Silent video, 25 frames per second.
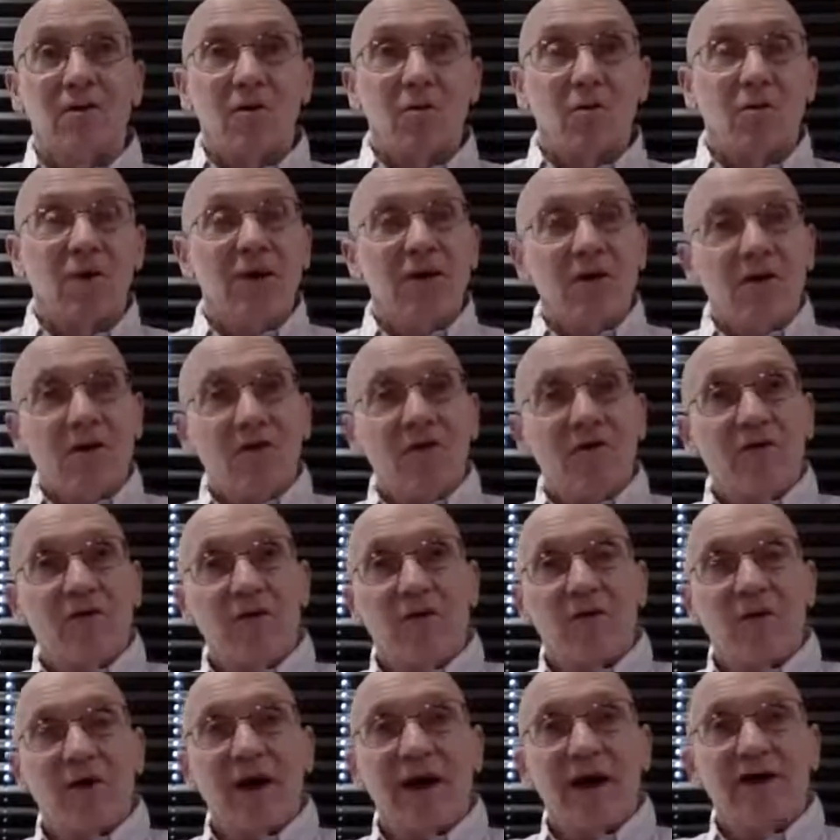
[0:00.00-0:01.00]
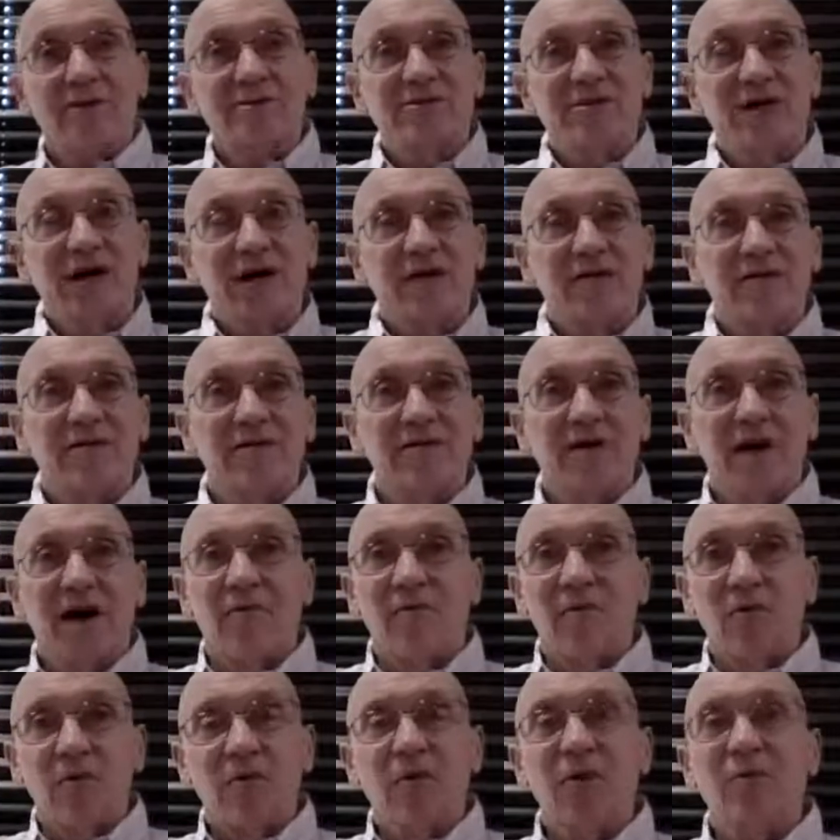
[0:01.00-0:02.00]
We know that we're outside of the
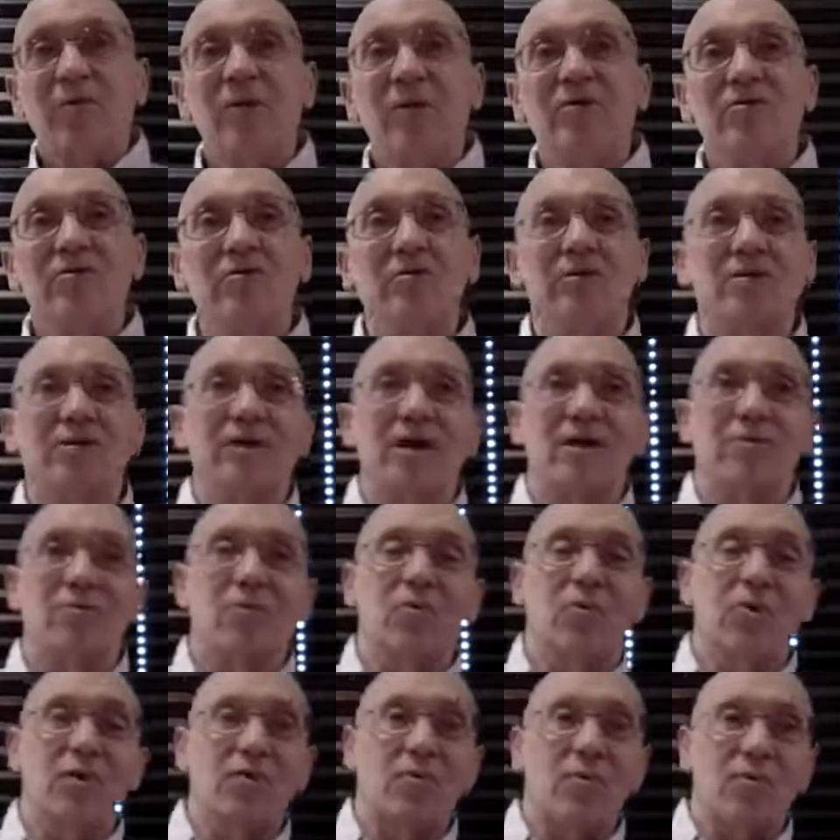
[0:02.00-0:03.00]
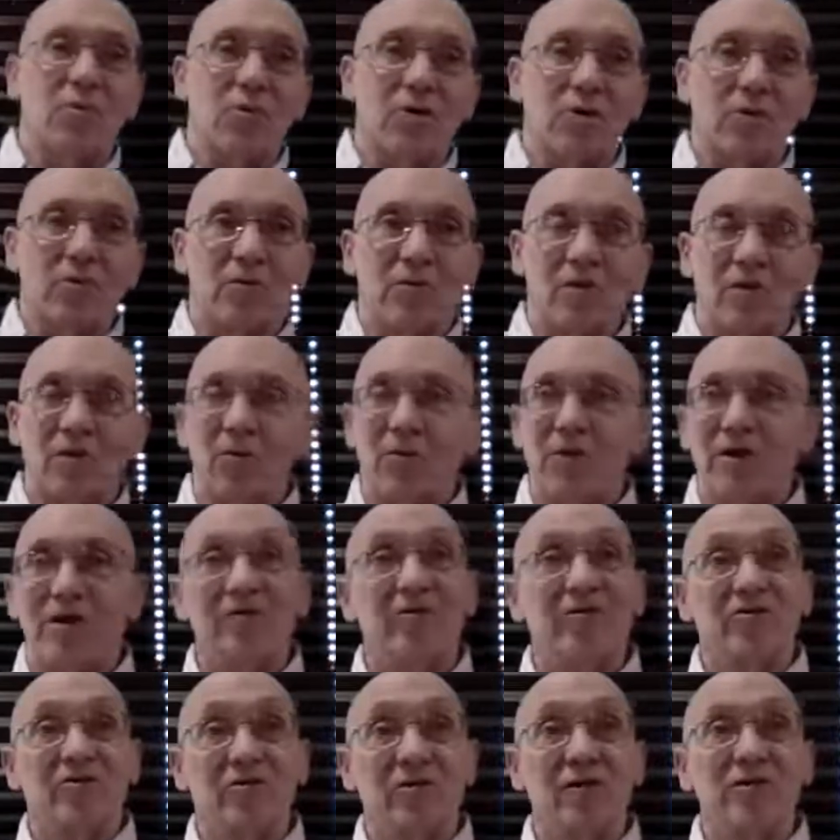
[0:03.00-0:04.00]
Dhamma. What do we do at that point when we're in
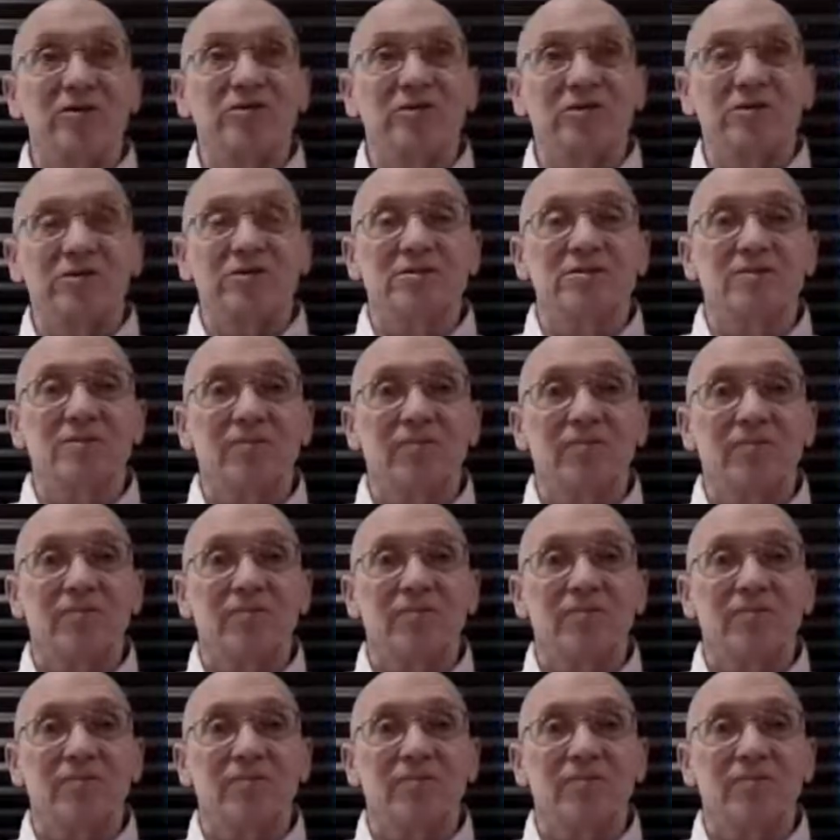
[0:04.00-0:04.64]
the trenches?